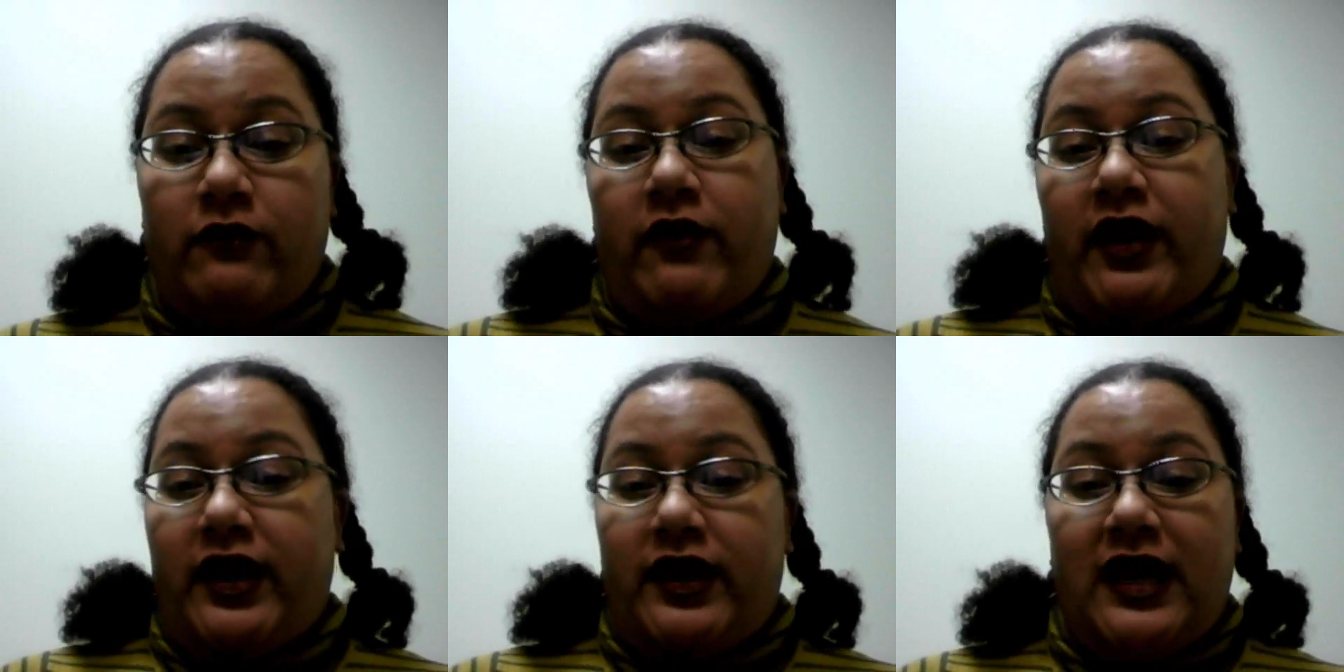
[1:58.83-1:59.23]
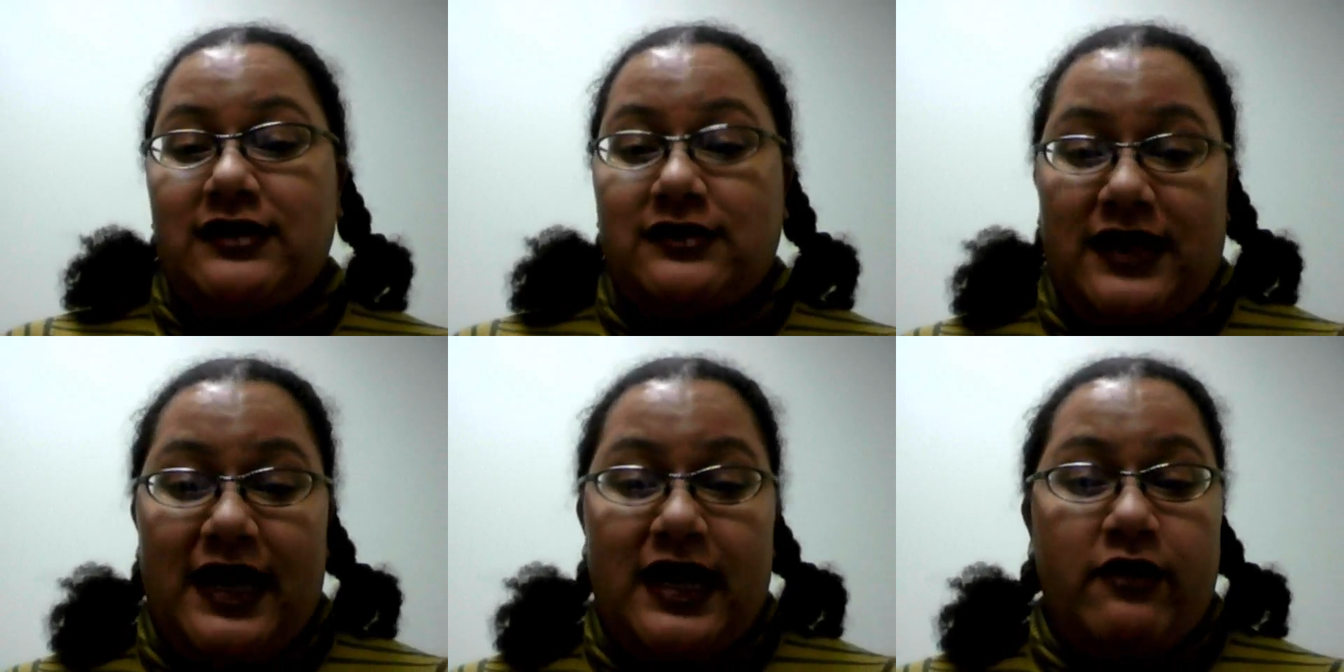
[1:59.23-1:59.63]
It
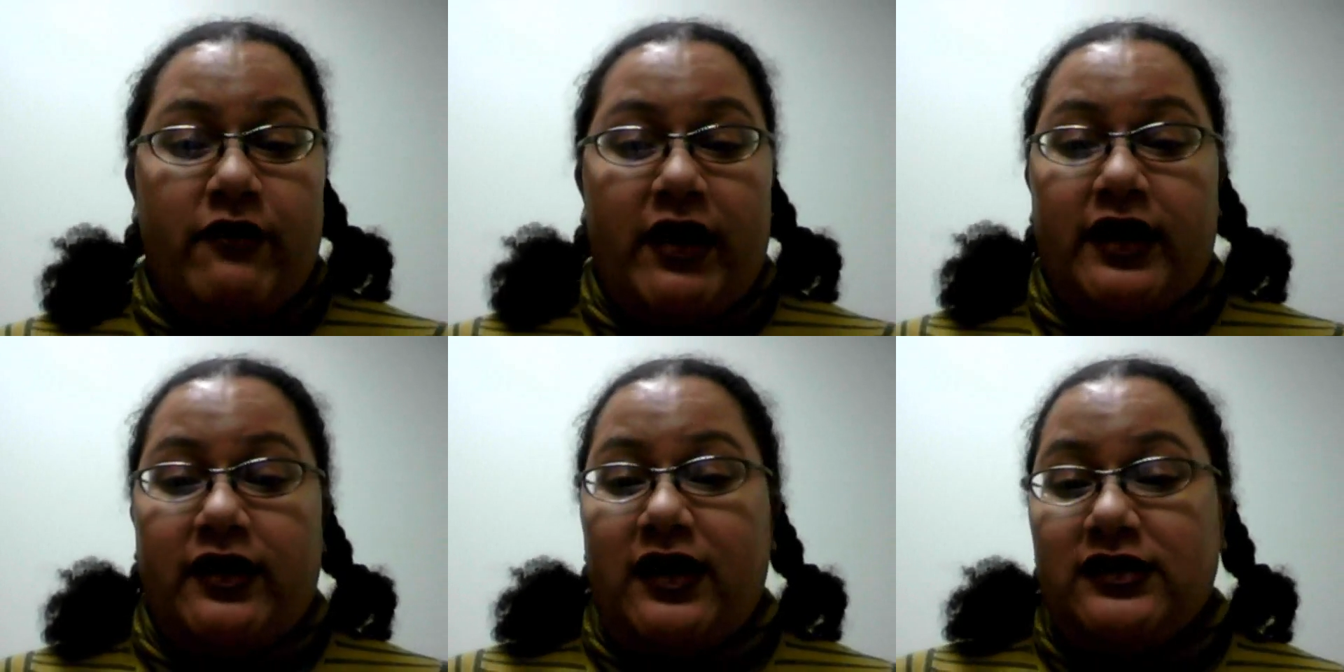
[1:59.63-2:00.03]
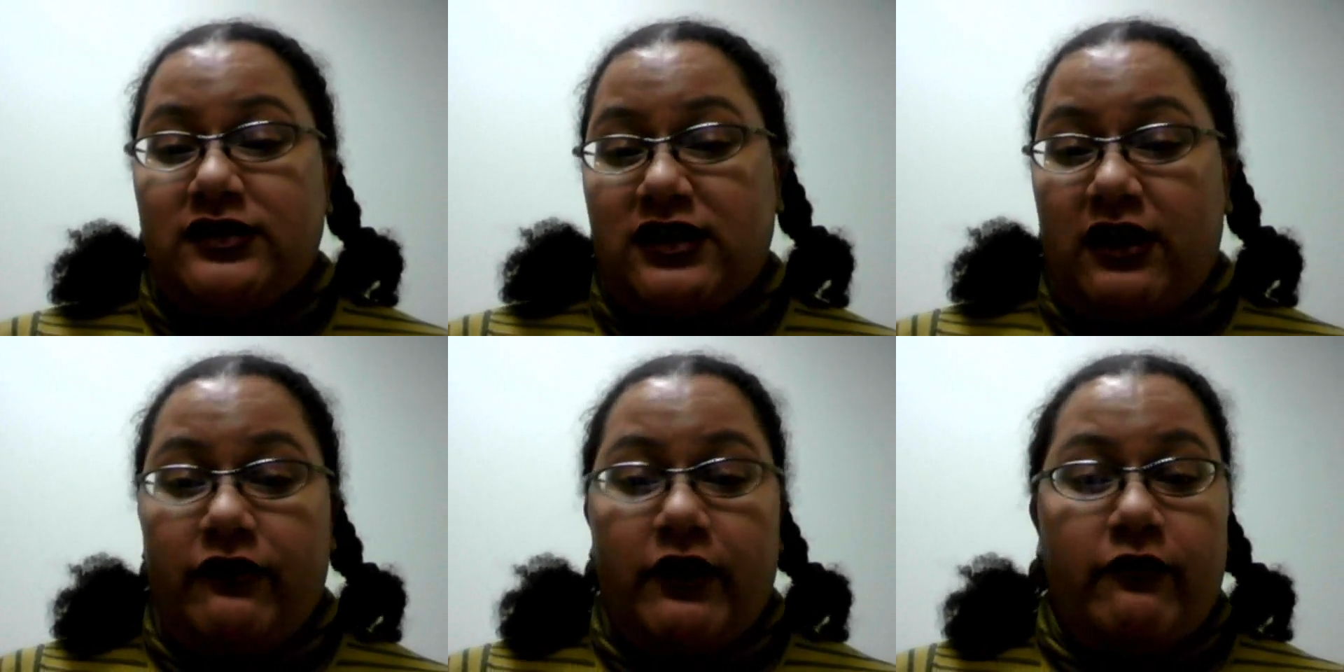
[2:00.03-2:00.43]
recognized Dana, it
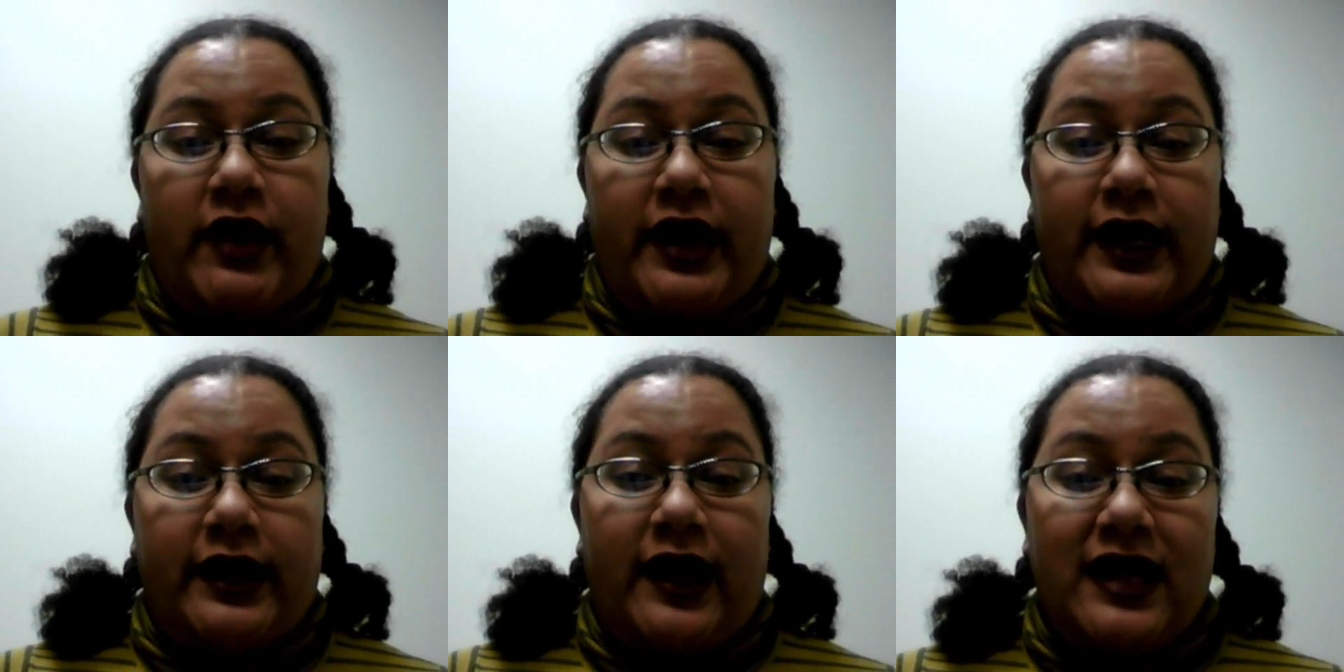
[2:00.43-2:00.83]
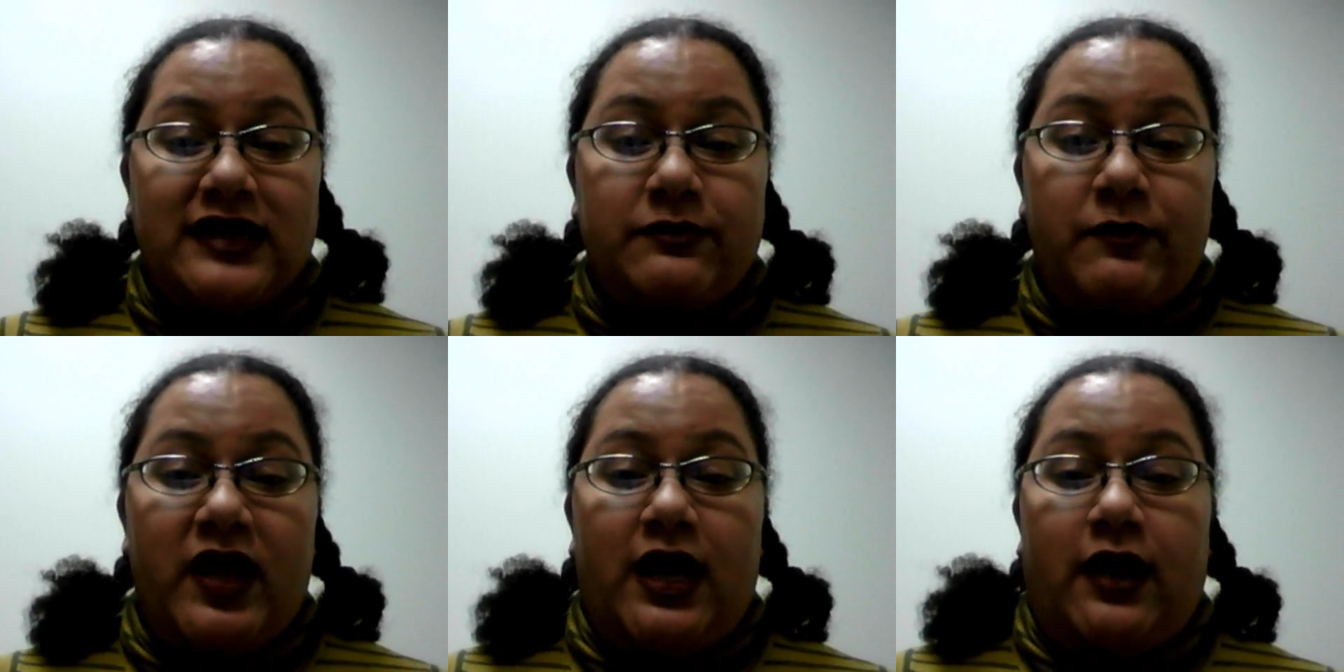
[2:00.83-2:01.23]
recognized Jeffrey, it
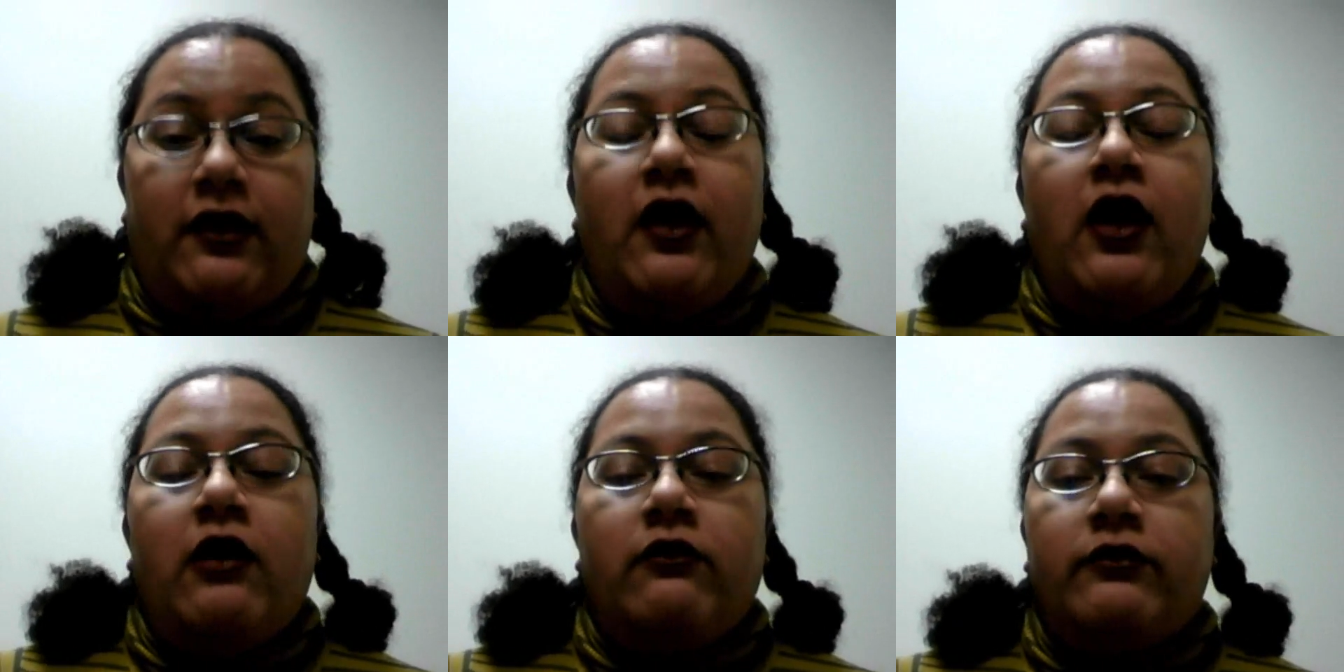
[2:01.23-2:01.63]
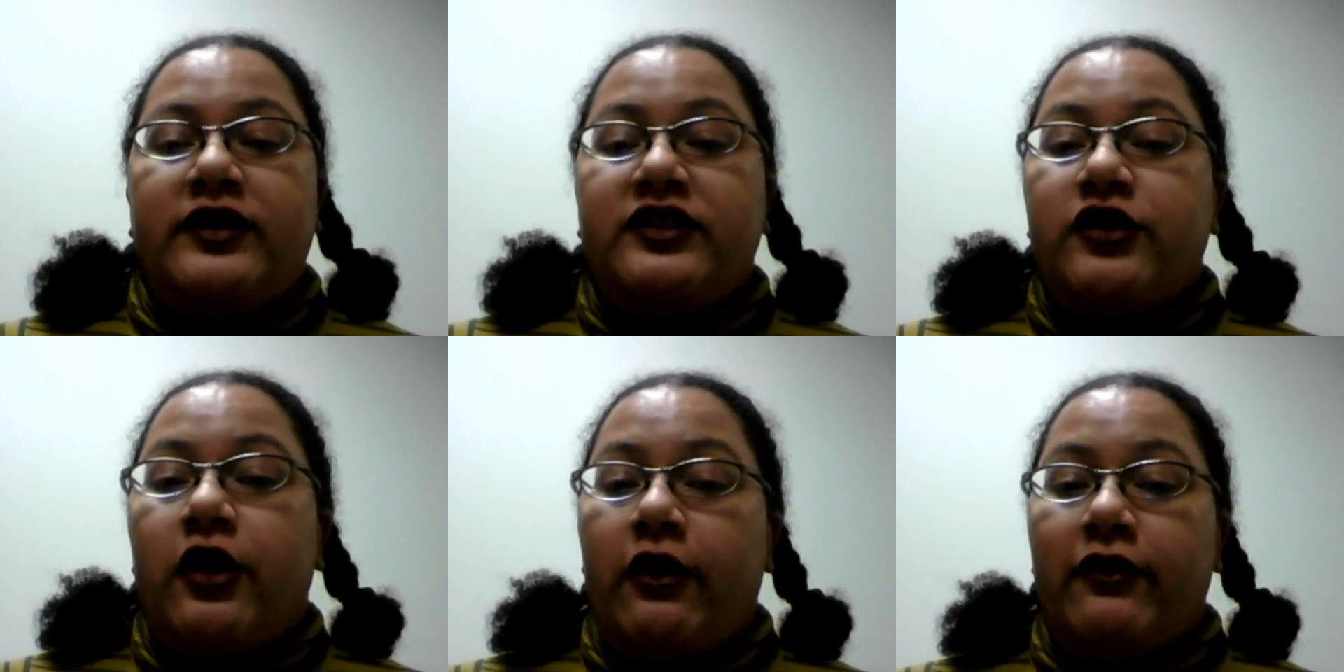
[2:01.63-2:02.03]
recognized me. When
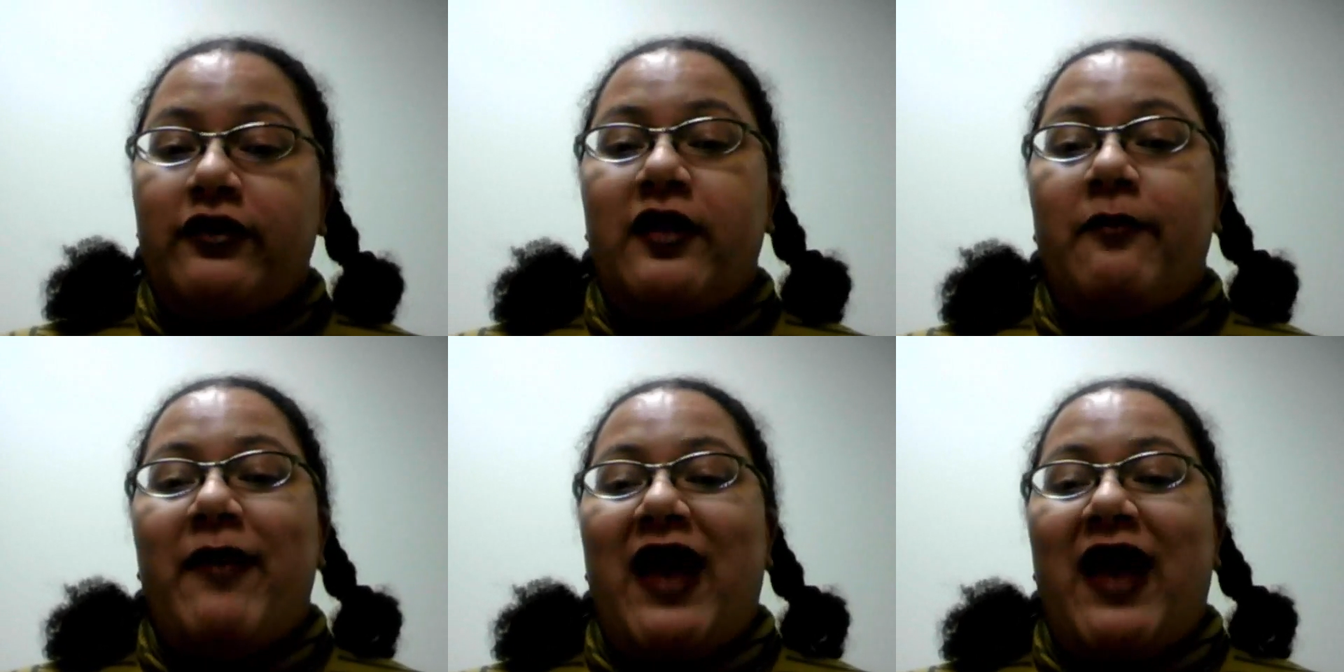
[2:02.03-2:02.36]
we turned the